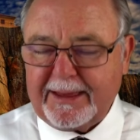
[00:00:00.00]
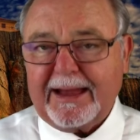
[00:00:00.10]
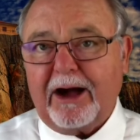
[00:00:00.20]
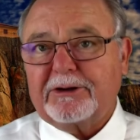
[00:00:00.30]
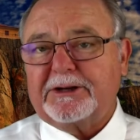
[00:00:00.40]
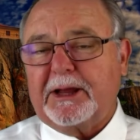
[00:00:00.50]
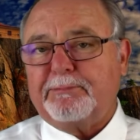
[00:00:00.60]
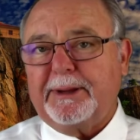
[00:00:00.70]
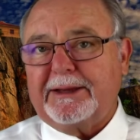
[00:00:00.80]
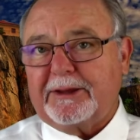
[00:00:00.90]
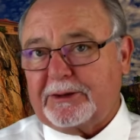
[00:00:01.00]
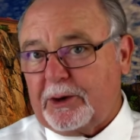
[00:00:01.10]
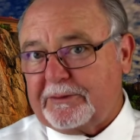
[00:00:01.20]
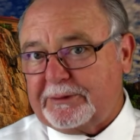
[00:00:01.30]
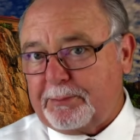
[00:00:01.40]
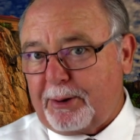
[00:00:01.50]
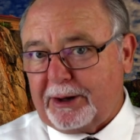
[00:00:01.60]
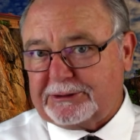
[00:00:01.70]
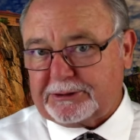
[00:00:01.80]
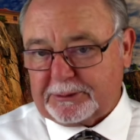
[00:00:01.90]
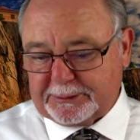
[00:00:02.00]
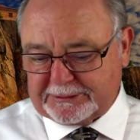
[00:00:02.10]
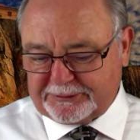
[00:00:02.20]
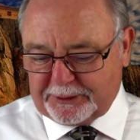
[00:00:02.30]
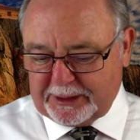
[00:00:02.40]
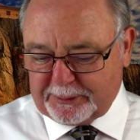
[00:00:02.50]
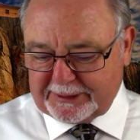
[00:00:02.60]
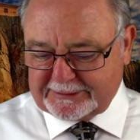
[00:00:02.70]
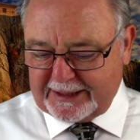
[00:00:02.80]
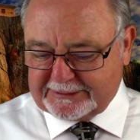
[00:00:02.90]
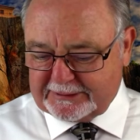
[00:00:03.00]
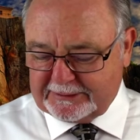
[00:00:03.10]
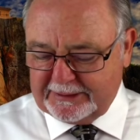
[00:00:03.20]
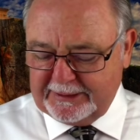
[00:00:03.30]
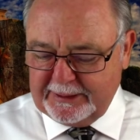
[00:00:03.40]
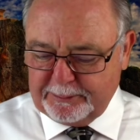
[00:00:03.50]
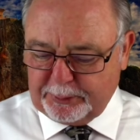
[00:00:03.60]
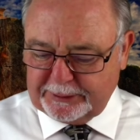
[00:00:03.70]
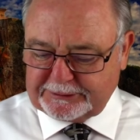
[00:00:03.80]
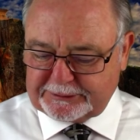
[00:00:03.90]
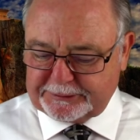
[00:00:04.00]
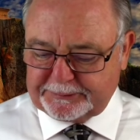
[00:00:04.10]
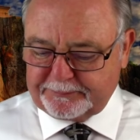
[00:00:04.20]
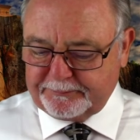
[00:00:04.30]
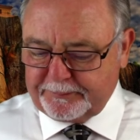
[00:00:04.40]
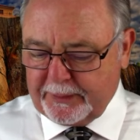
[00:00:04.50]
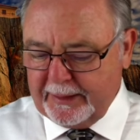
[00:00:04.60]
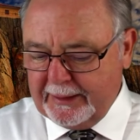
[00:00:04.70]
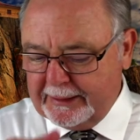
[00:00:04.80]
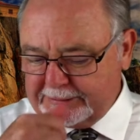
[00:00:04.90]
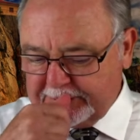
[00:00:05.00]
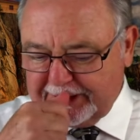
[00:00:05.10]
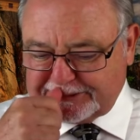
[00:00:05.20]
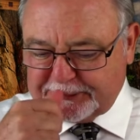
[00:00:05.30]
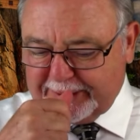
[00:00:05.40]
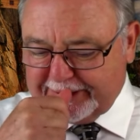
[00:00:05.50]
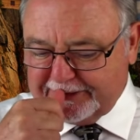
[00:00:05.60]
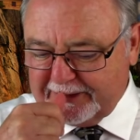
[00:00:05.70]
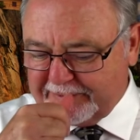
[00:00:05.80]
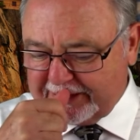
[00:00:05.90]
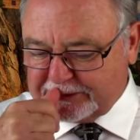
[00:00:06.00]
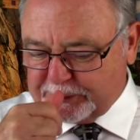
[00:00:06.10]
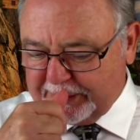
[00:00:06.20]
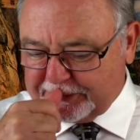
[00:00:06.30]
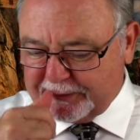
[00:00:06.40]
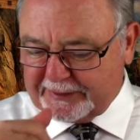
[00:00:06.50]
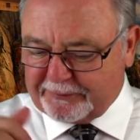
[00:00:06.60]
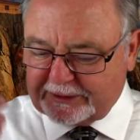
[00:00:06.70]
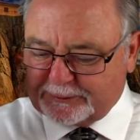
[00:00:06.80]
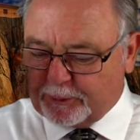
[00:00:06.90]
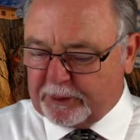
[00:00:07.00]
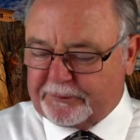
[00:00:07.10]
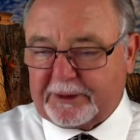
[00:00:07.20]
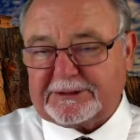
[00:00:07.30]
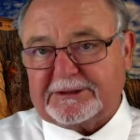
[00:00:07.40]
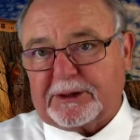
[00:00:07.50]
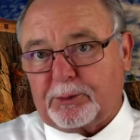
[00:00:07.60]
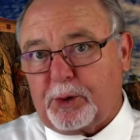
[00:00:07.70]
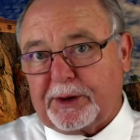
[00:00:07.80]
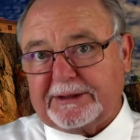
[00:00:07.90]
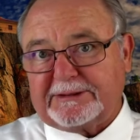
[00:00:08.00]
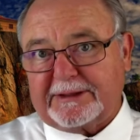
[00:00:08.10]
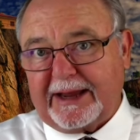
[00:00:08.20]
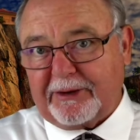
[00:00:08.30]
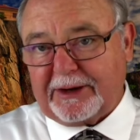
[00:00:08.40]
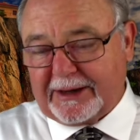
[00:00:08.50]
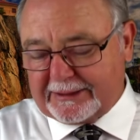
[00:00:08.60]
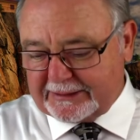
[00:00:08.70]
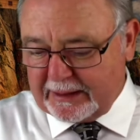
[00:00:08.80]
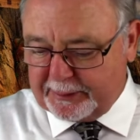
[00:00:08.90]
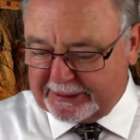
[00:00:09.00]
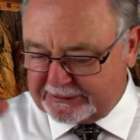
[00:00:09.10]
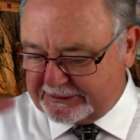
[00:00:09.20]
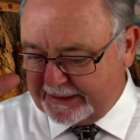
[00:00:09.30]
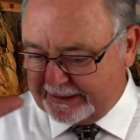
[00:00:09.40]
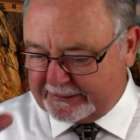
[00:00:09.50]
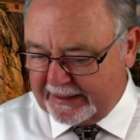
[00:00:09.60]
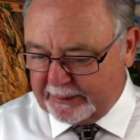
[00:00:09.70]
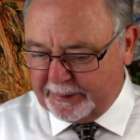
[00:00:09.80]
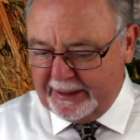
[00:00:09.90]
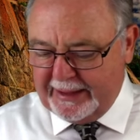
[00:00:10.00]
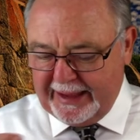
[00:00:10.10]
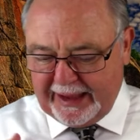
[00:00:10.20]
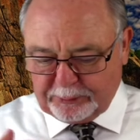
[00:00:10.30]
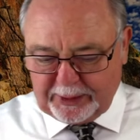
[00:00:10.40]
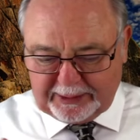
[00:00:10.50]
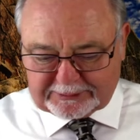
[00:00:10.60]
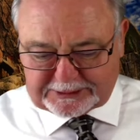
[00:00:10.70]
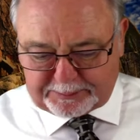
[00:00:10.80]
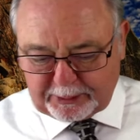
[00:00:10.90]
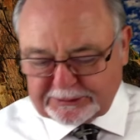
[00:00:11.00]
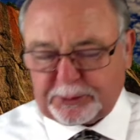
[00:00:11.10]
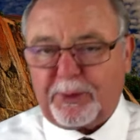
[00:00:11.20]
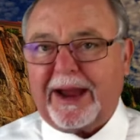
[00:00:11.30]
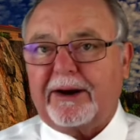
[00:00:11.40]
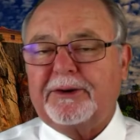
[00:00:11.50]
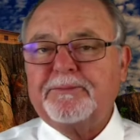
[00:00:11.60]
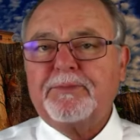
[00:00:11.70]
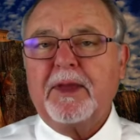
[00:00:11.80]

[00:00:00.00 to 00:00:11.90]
How could he be the goat of departure, which is really what Azazel points to? So let's read it. Leviticus 23, the first 4 verses are warnings to Aaron not to come in at just any time and what he was supposed to wear.